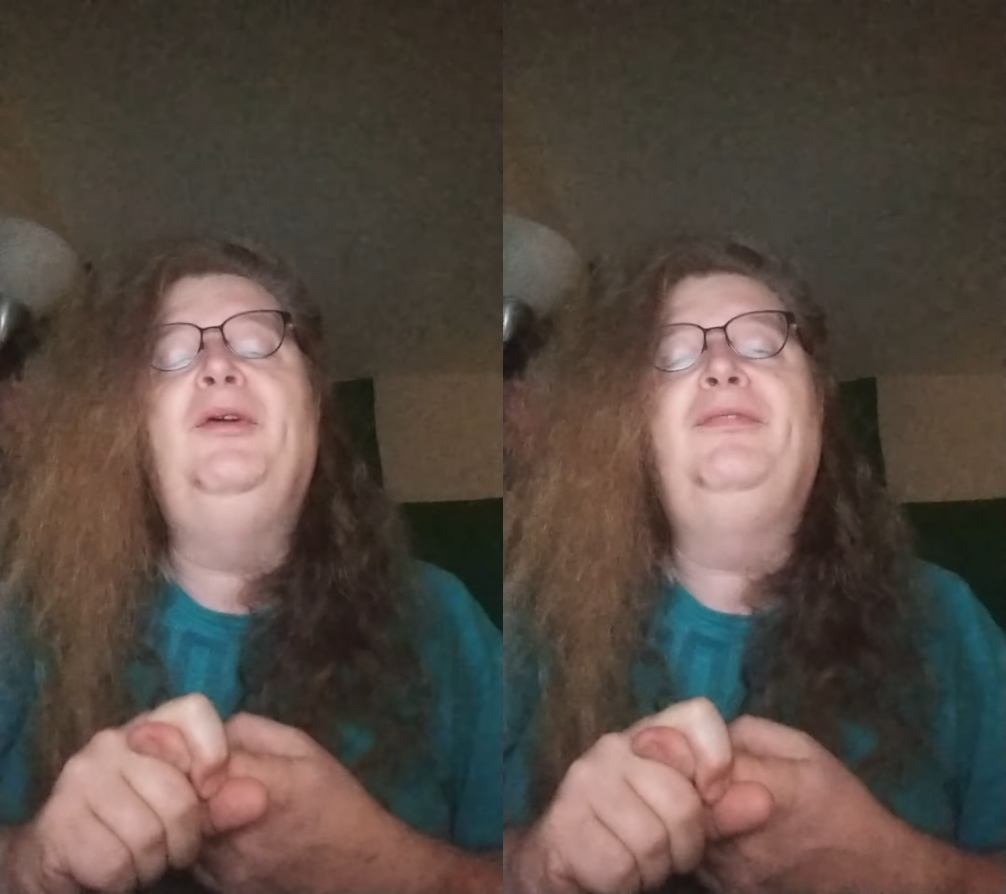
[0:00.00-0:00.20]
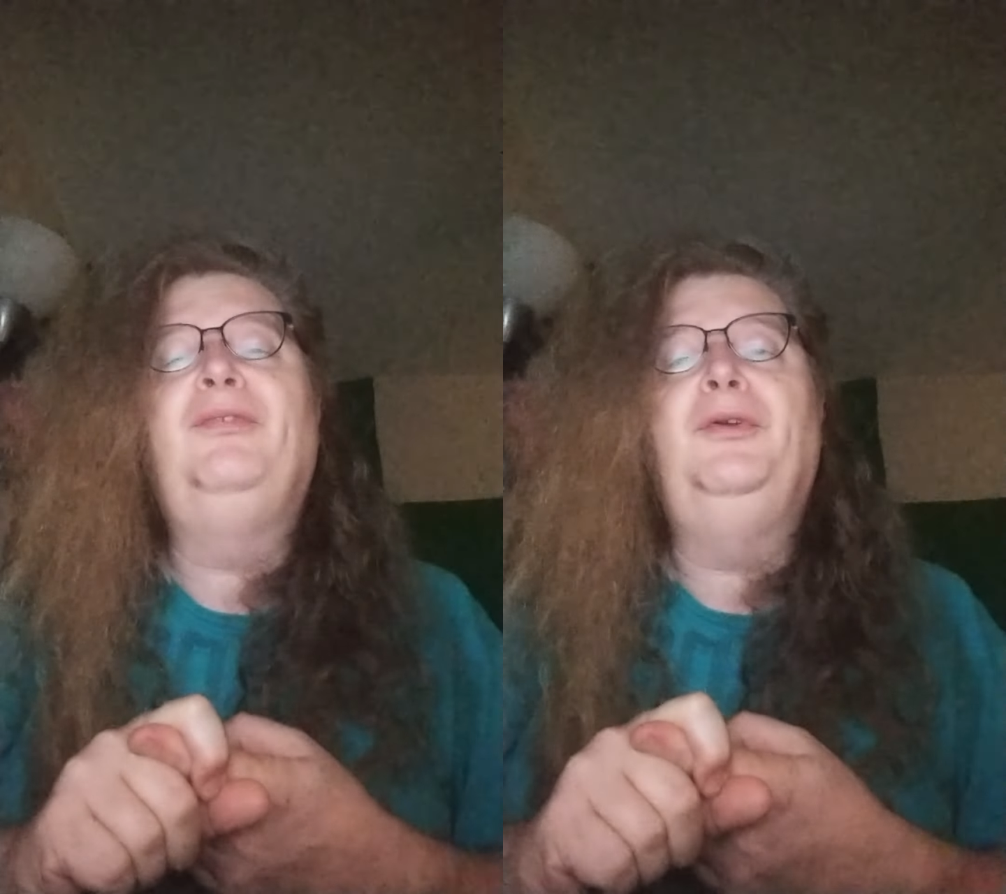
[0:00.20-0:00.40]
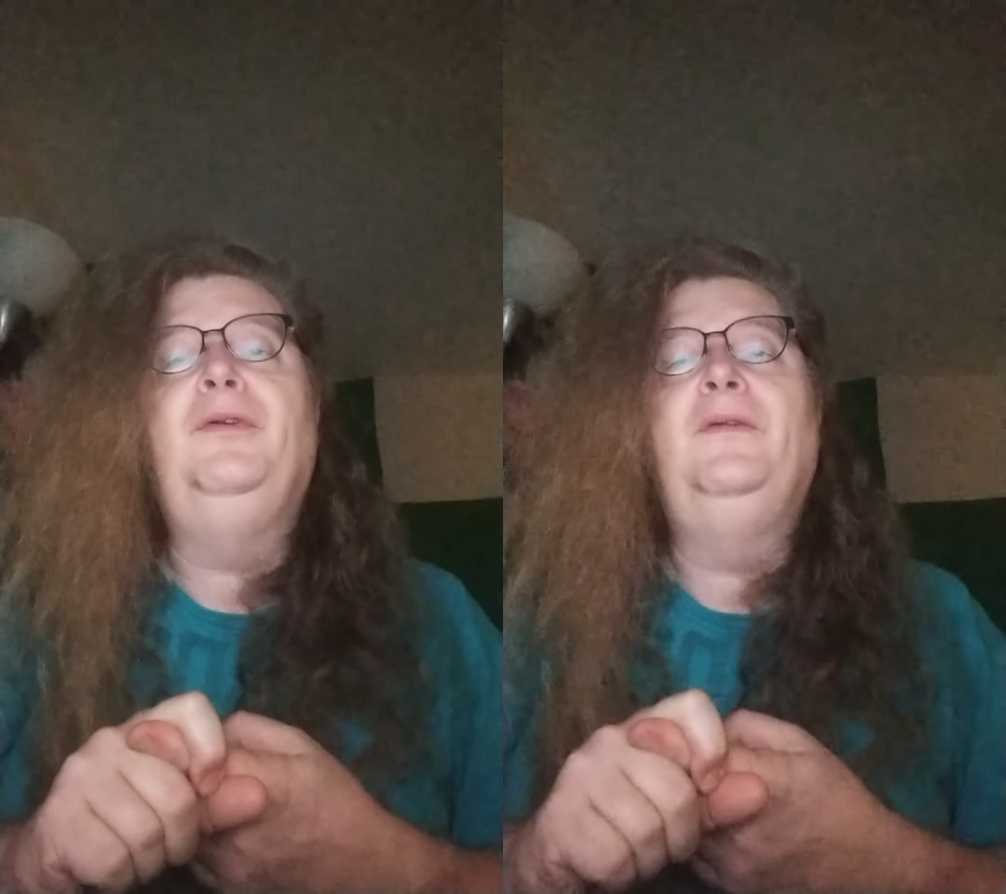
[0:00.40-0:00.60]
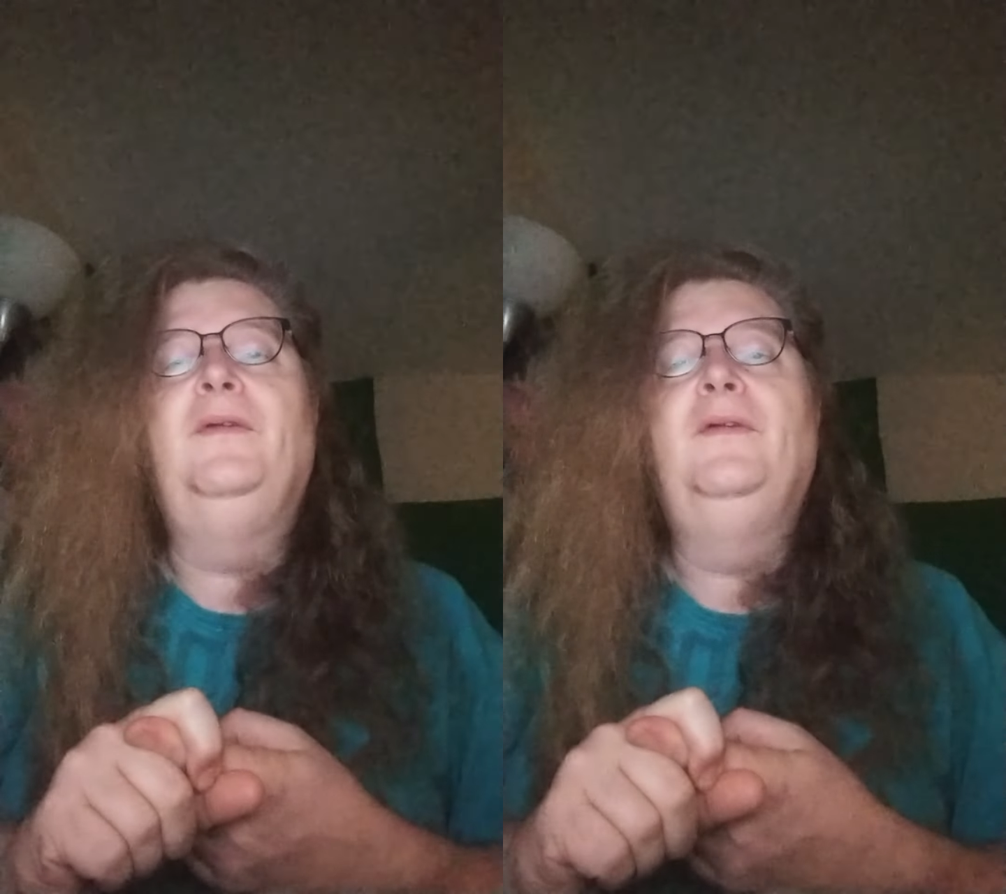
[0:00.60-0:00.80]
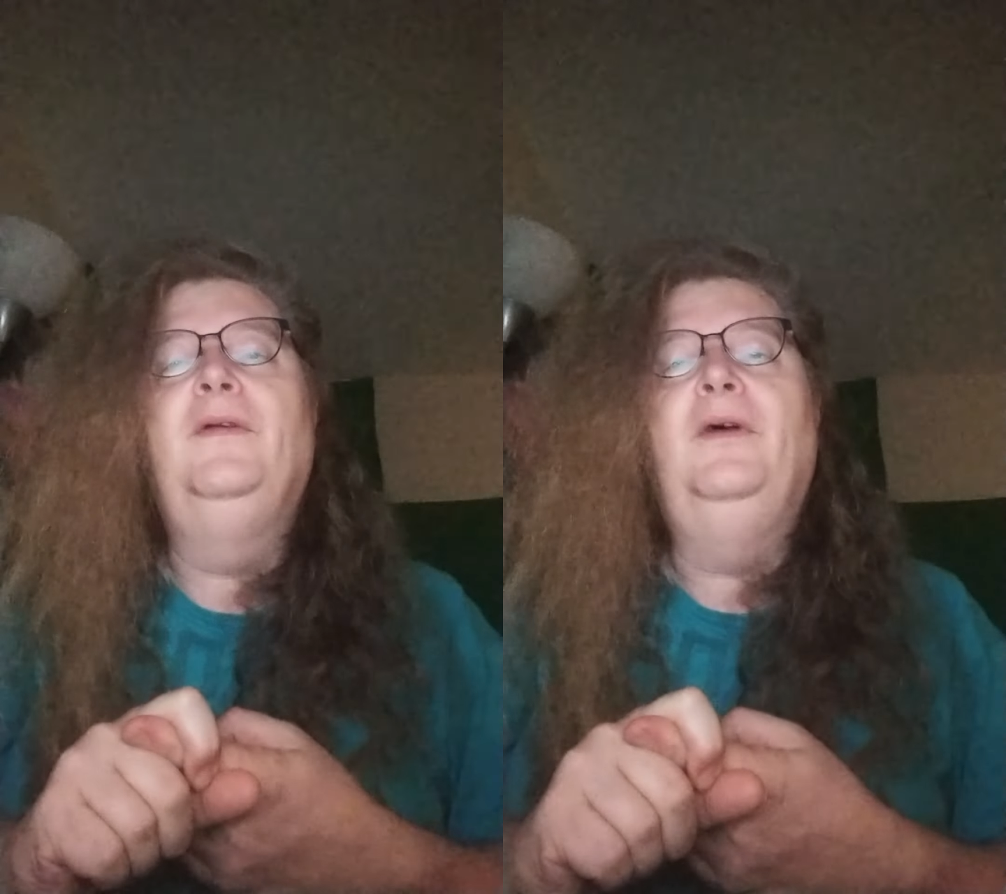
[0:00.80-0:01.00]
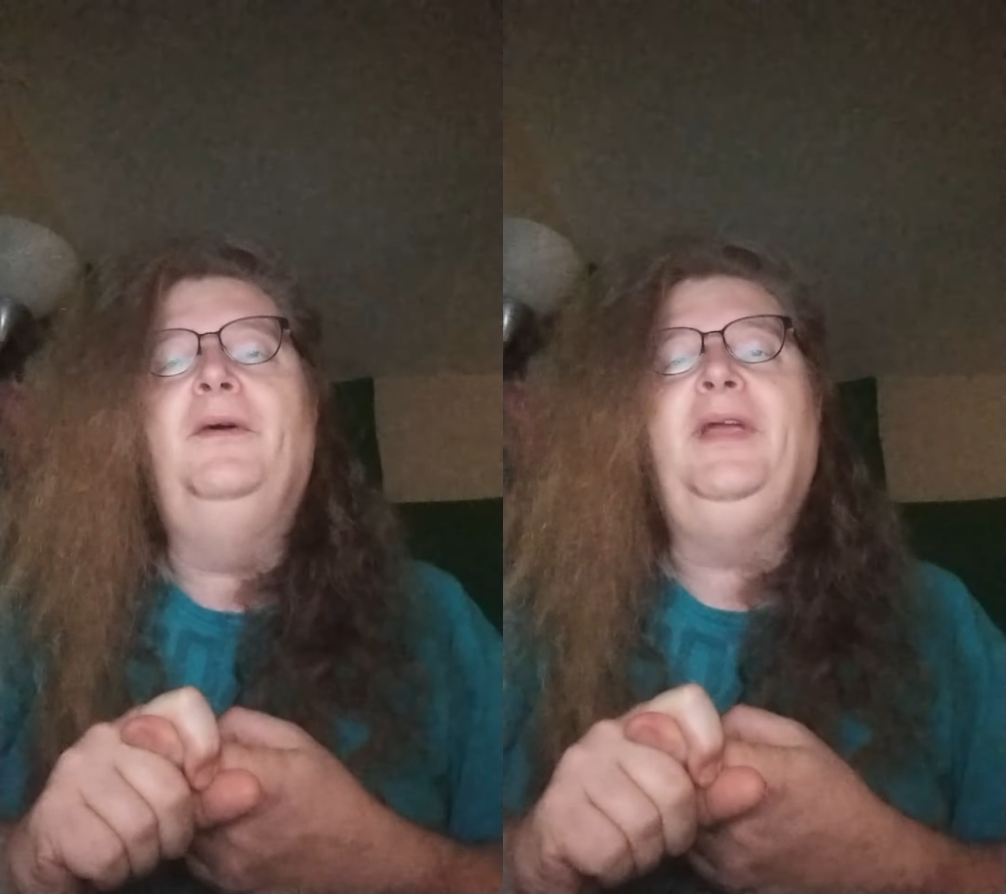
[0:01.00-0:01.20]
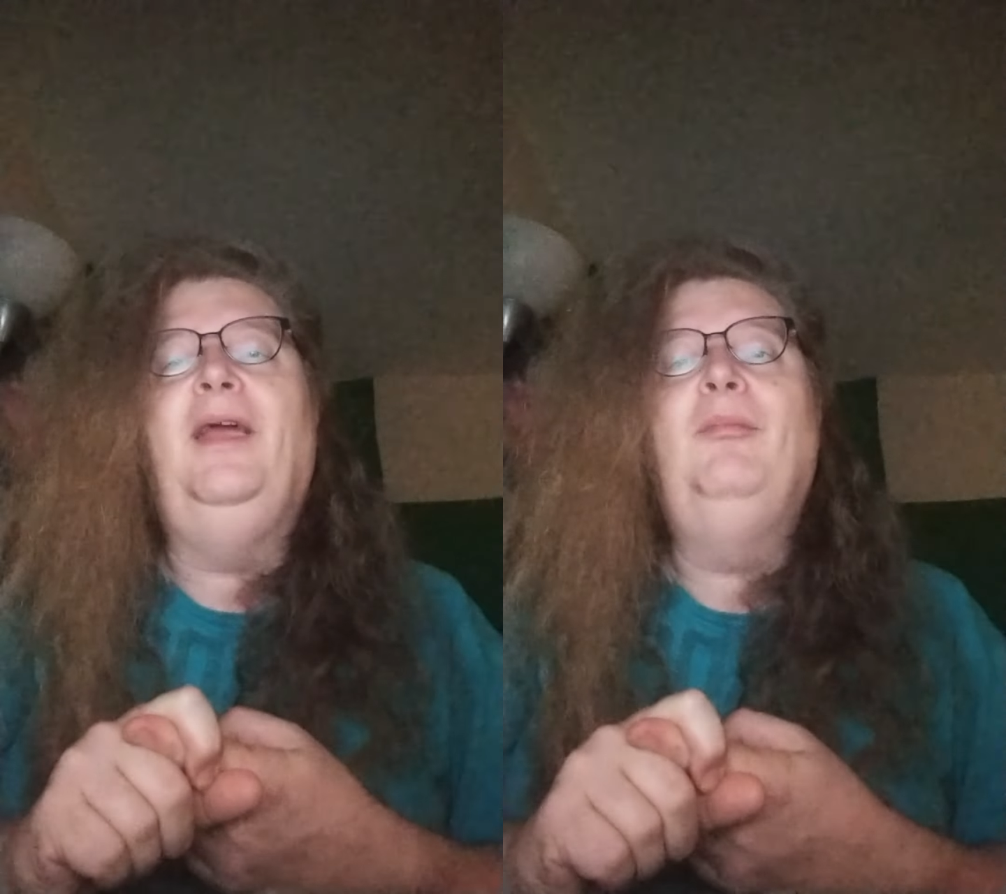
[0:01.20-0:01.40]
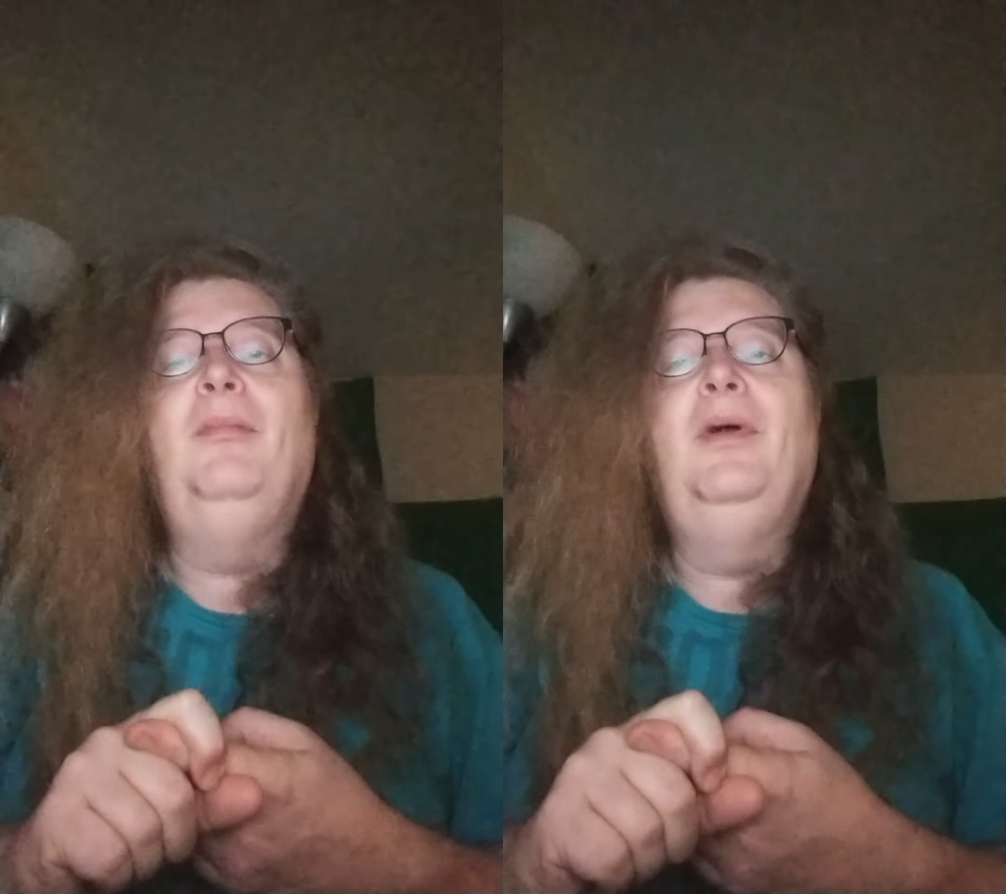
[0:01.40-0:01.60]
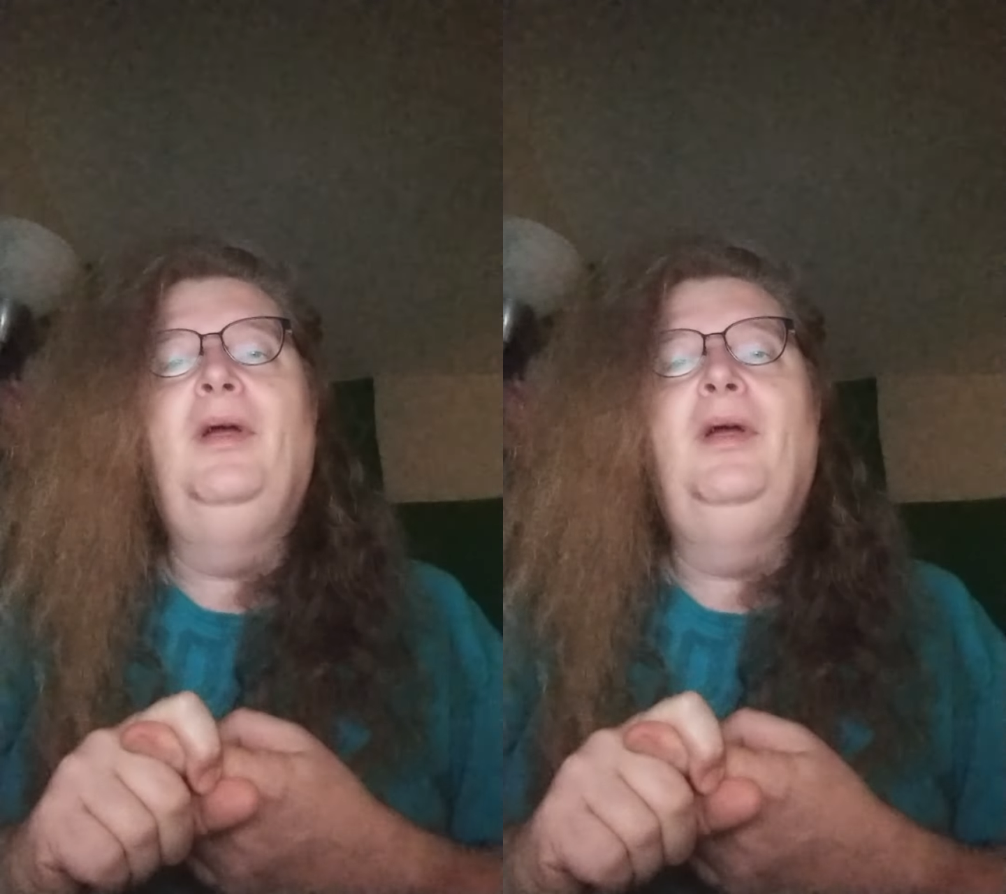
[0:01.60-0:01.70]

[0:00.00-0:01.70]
fruit, okay?